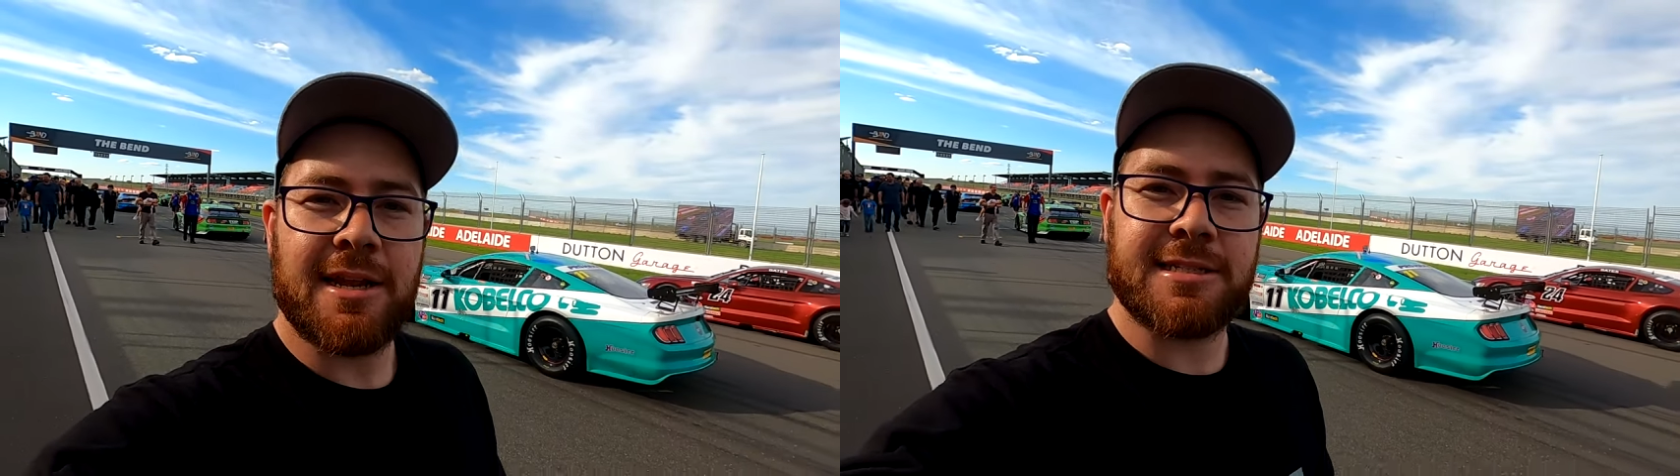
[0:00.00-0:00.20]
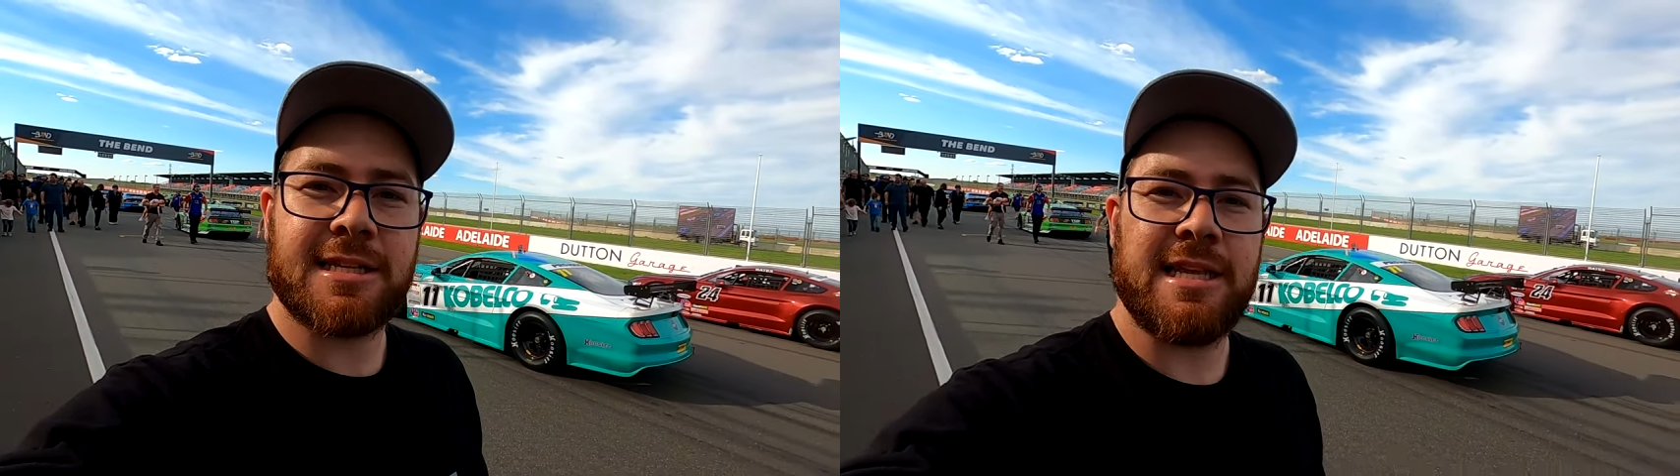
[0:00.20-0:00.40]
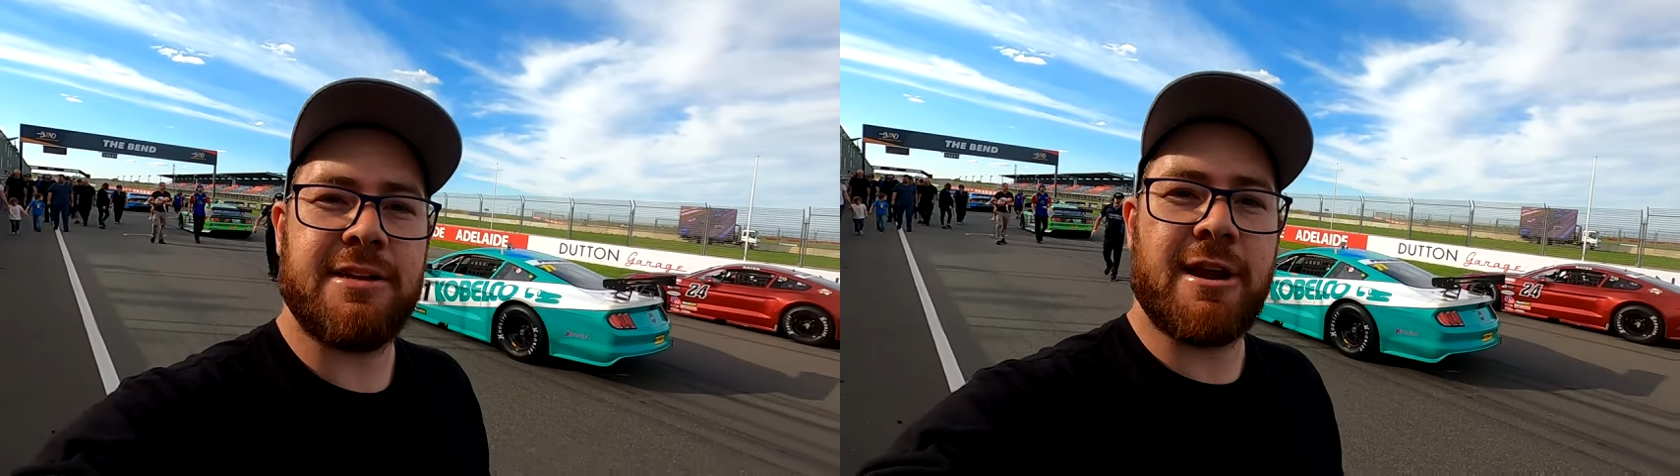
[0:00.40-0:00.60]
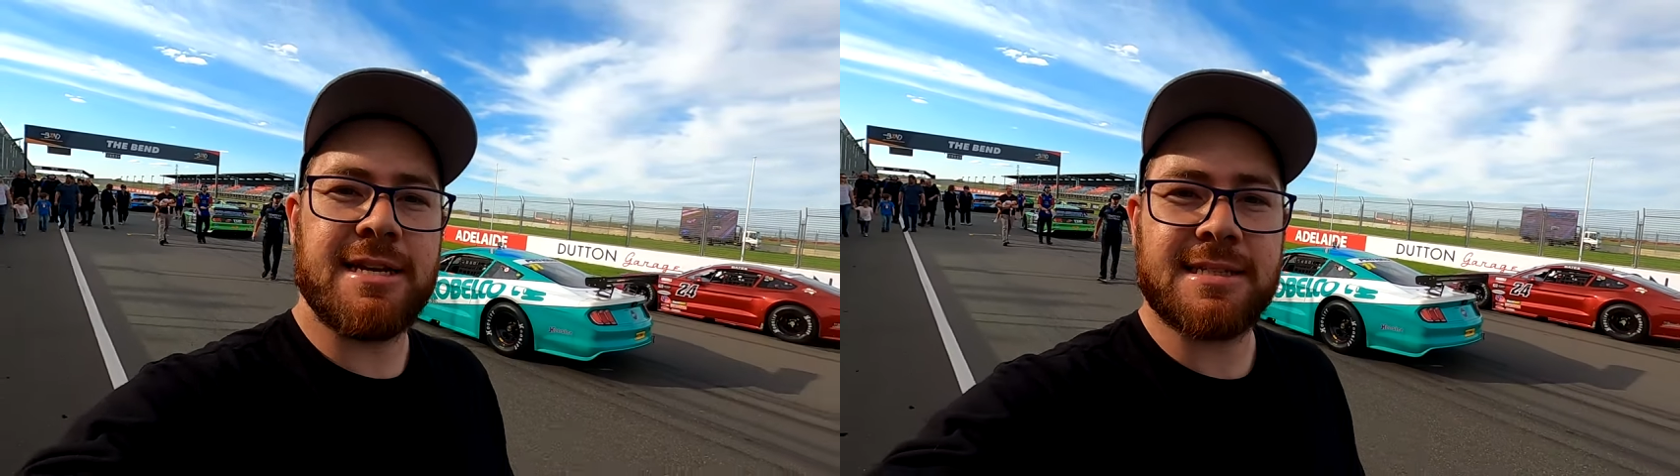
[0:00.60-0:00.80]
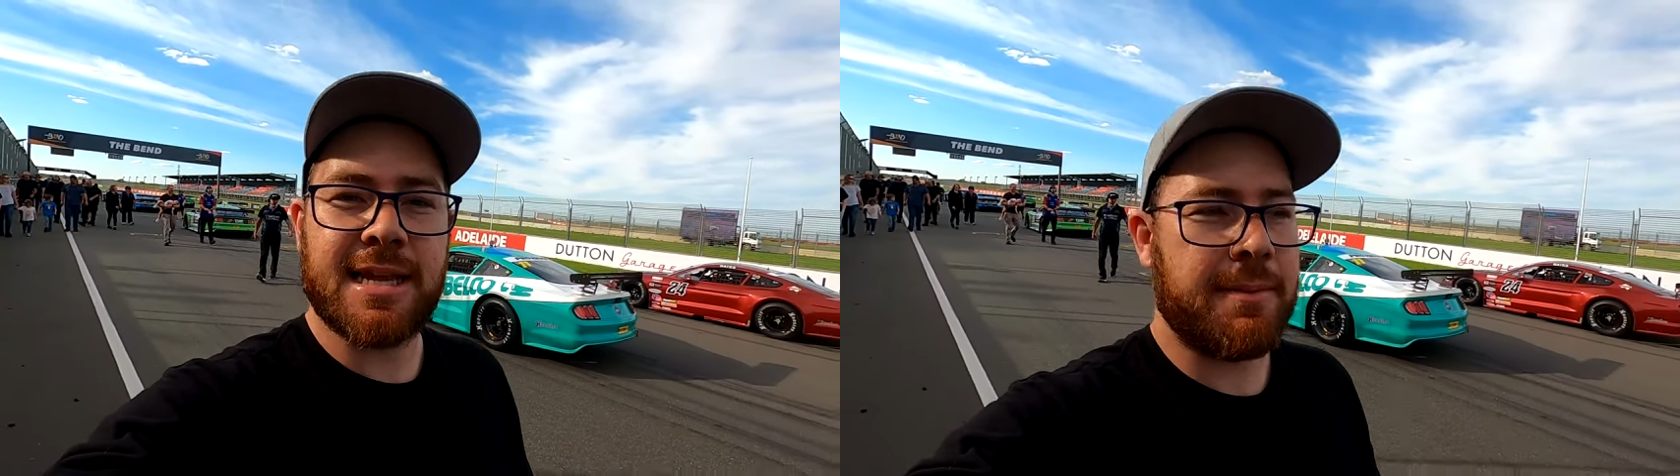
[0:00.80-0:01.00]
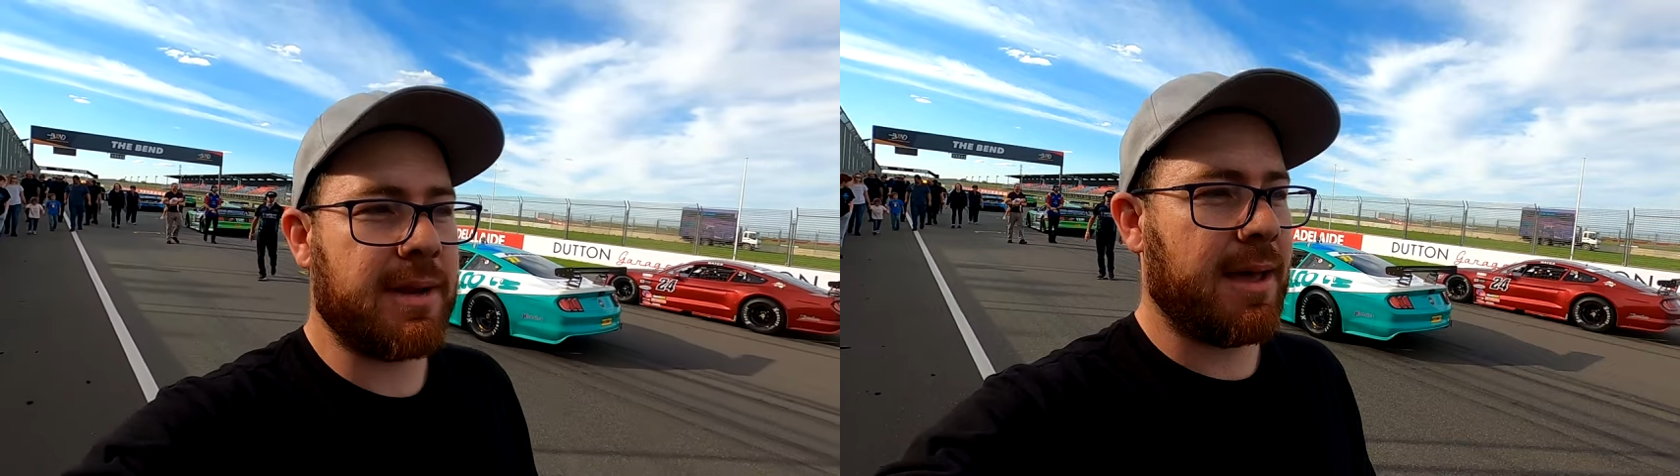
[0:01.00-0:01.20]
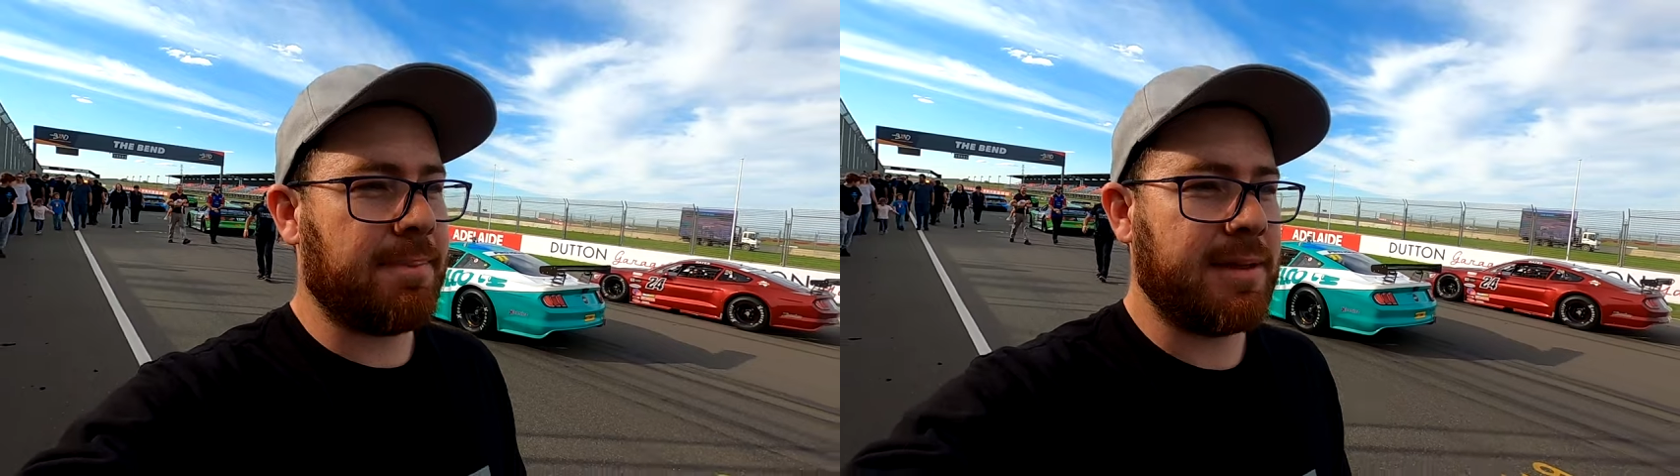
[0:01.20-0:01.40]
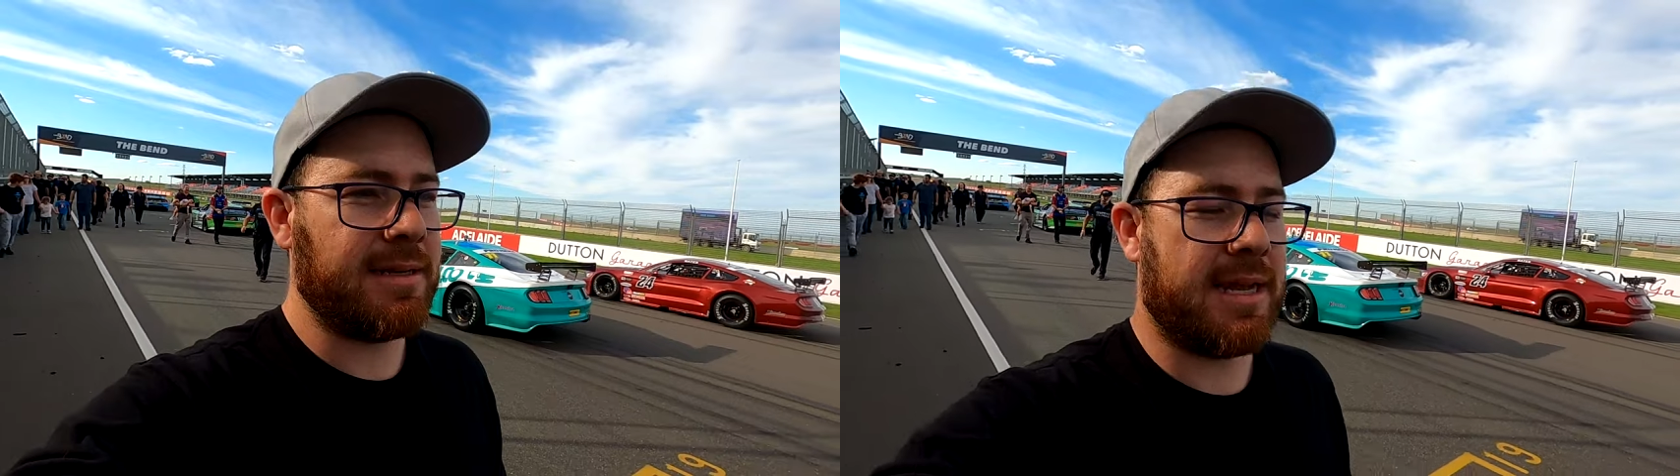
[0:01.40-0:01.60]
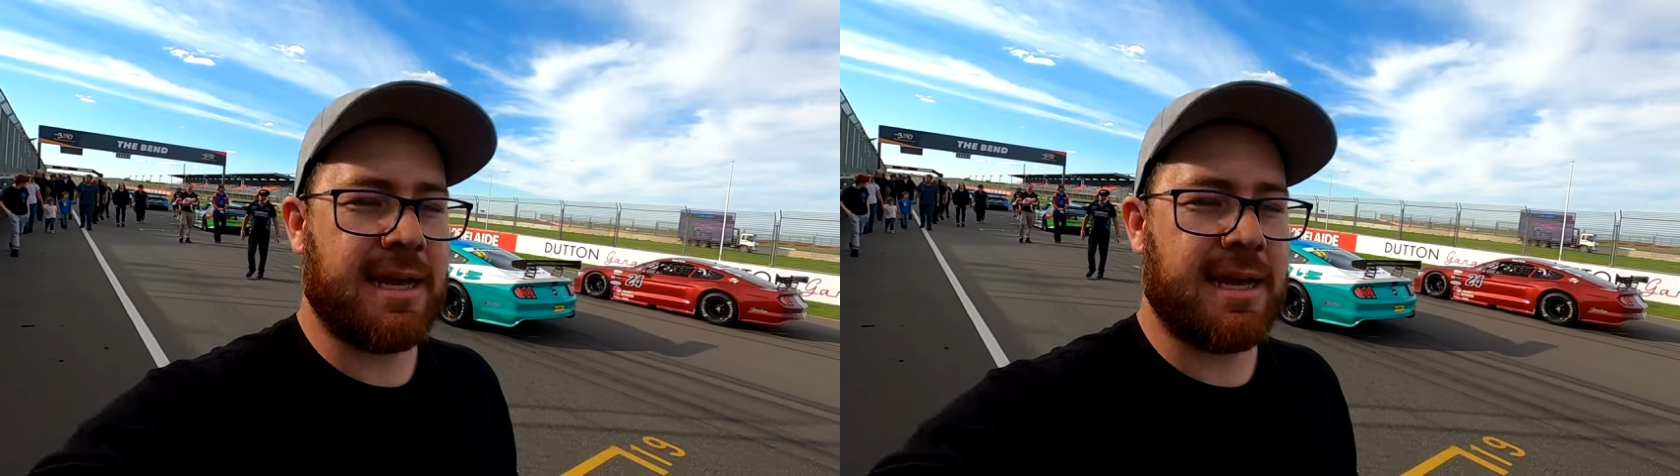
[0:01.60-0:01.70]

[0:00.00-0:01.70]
nice clean race coming up and